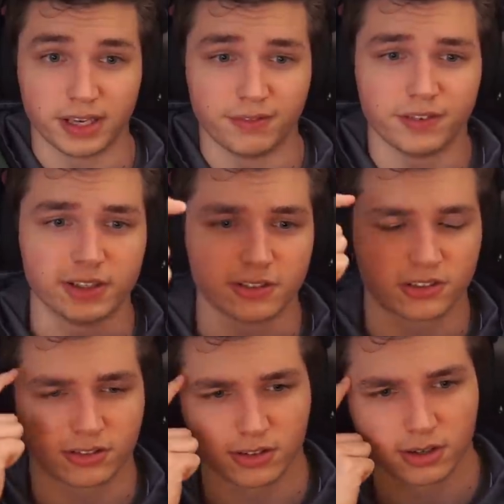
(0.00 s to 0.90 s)
Envy's
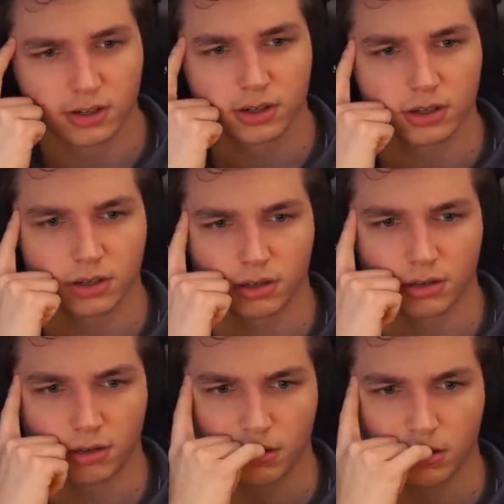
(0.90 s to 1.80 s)
transmute the
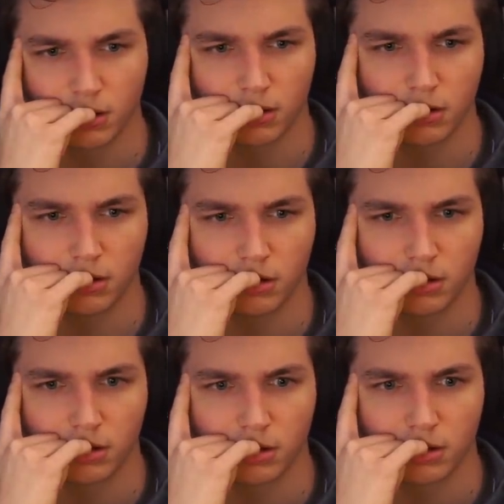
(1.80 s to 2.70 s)
dead, but what would
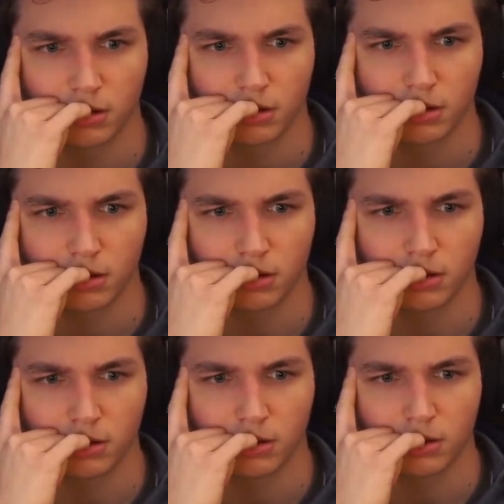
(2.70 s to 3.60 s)
happen if I
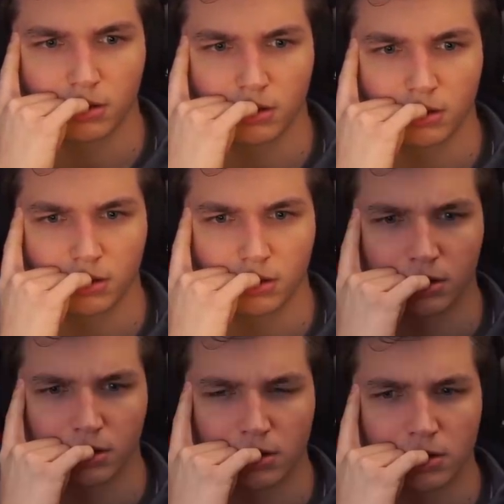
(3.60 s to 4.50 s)
transmute myself?
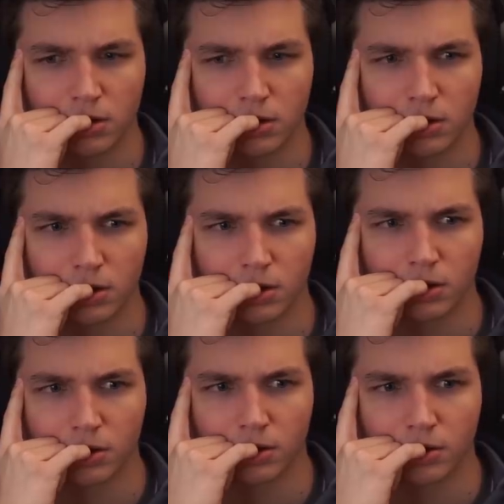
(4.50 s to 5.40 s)
You mean a living
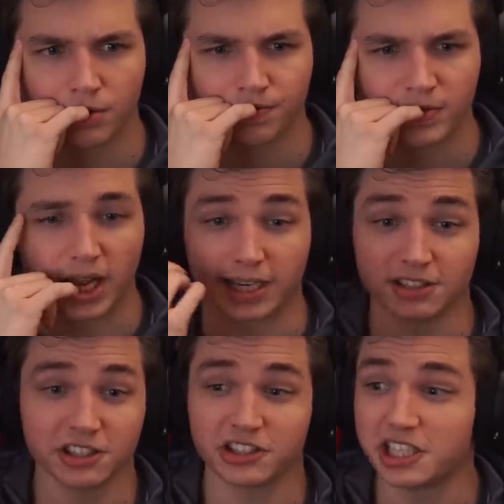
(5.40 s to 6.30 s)
person? I guess
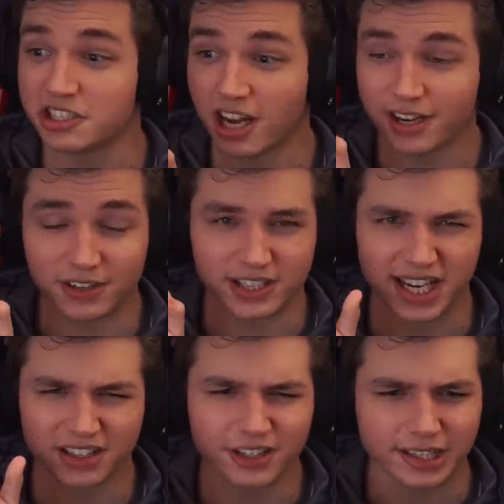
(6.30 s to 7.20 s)
cuz he's not even
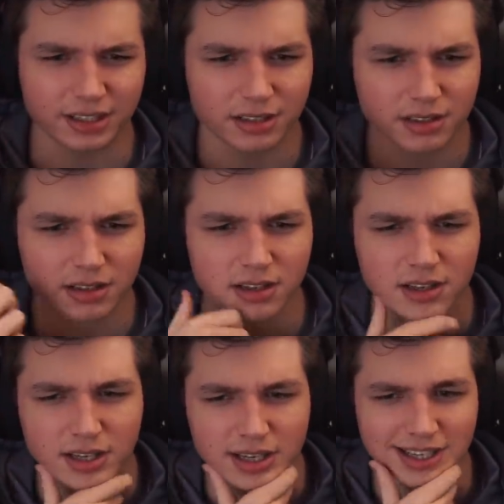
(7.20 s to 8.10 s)
technically use this
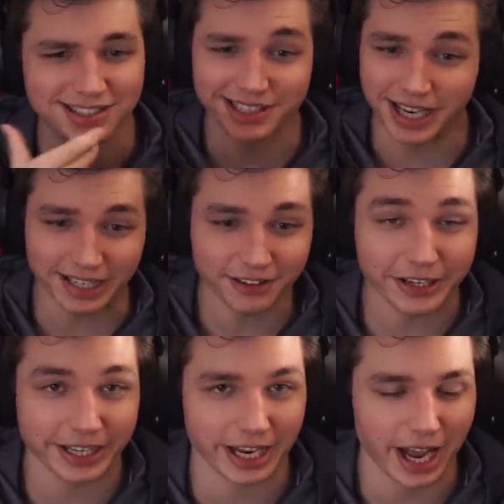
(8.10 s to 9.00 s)
transmutation Is he technically
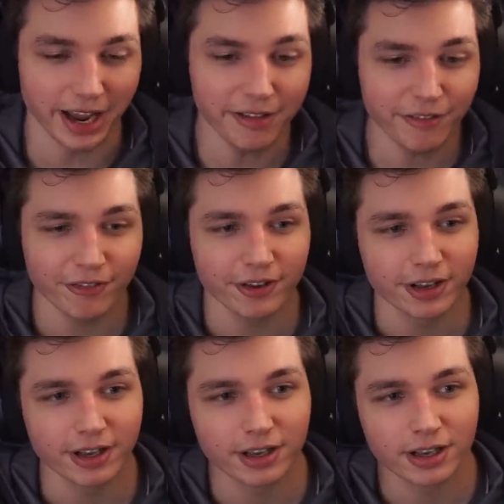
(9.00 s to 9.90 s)
alive?
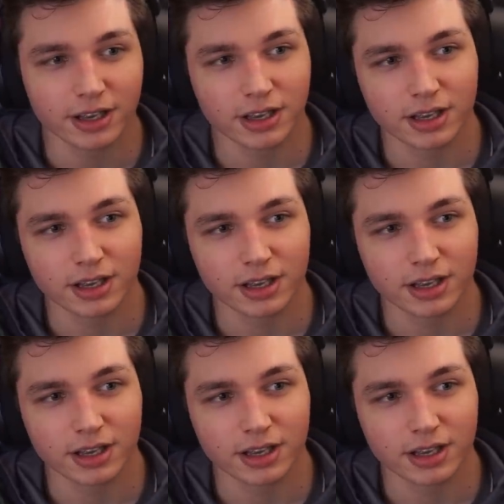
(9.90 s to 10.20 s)
Myself.